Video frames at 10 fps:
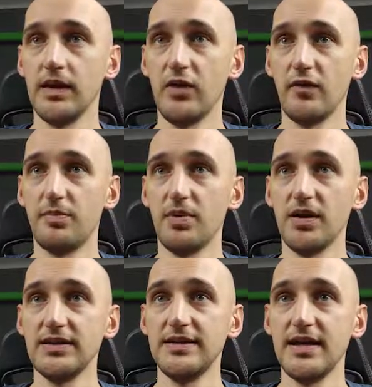Yeah, with
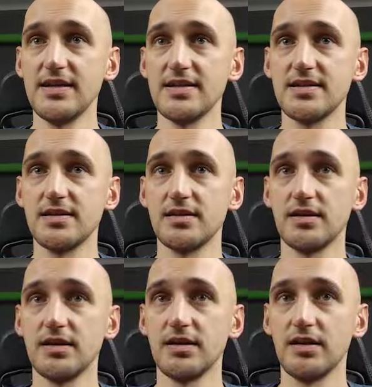pocket tens
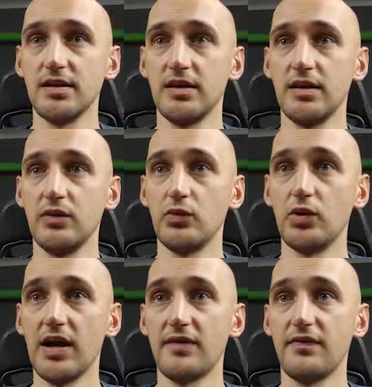we
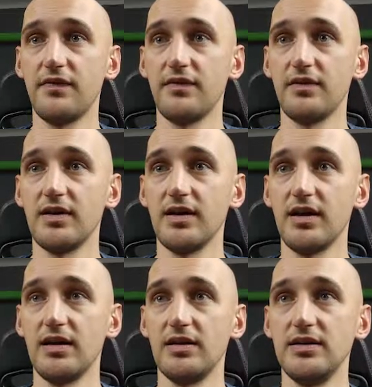would have
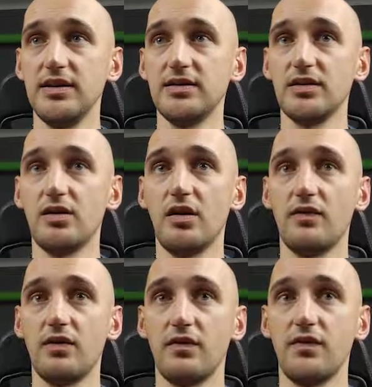a little
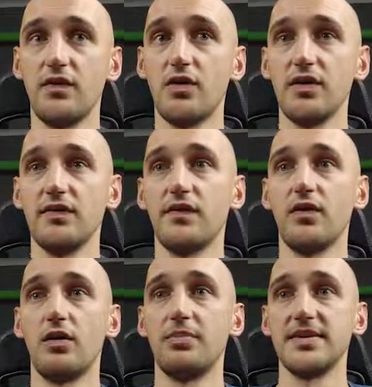over
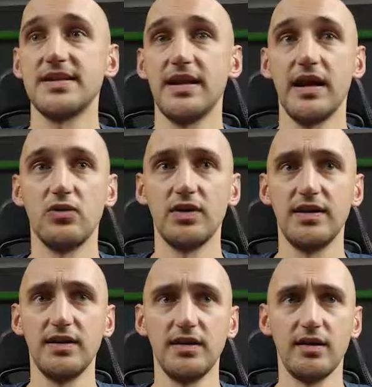44%
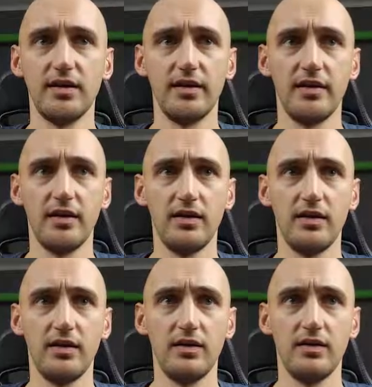equity
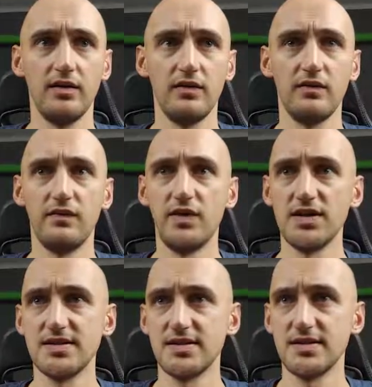
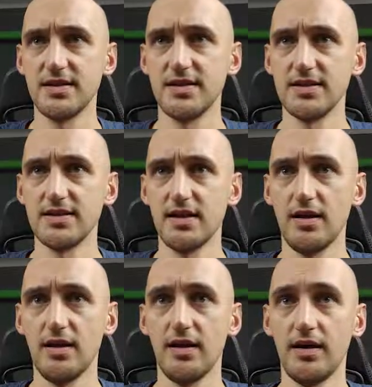versus his
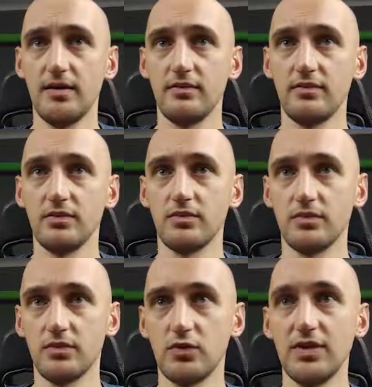
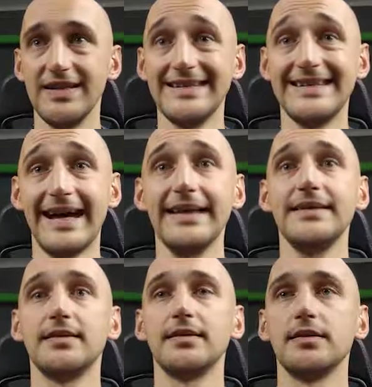really
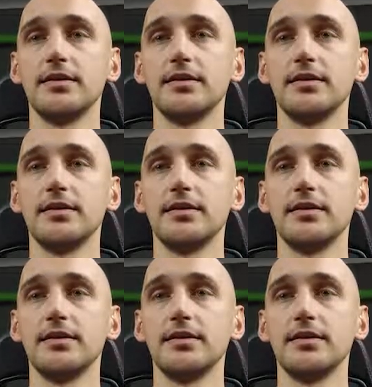tight